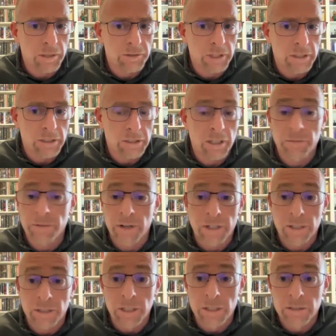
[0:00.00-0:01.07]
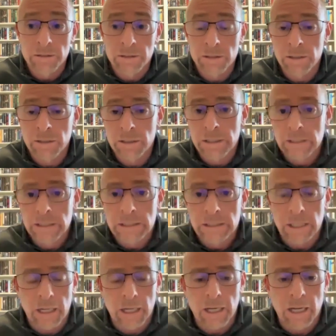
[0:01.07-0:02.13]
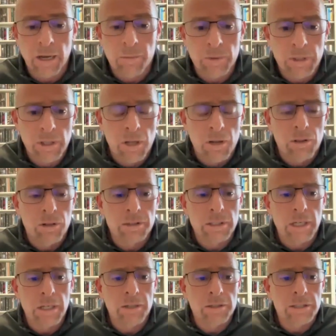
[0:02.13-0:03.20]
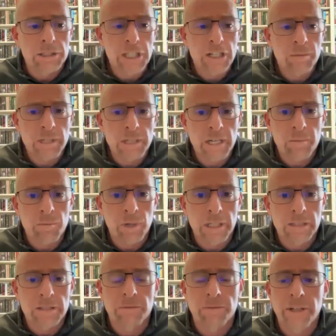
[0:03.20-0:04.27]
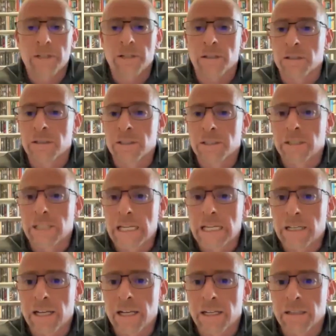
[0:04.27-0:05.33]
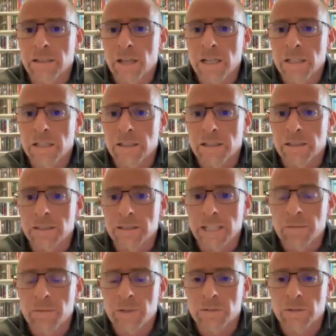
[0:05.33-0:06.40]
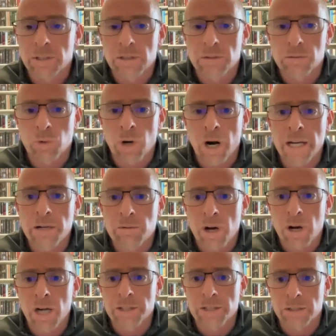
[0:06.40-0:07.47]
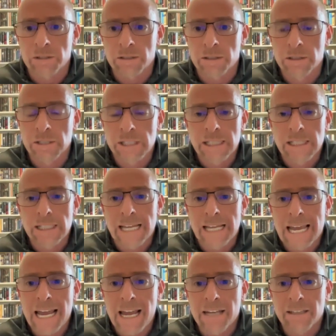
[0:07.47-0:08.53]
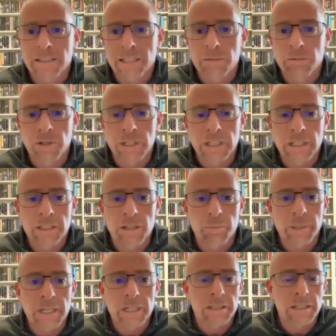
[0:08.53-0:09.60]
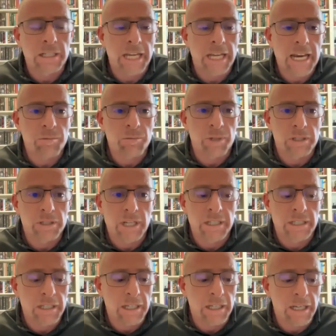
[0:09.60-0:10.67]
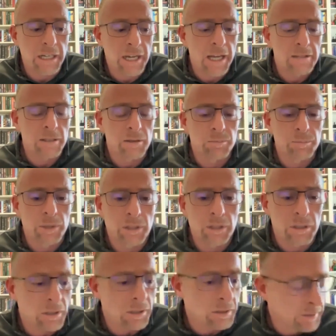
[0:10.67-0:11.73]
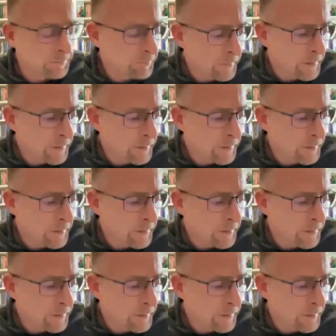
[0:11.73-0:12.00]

of Judges that are very good. Um, there's a there's a gentleman named he's a vicar in, in London. His name is, is Ryan Rogers, and he he did a PhD at Cambridge, and he, he has a book called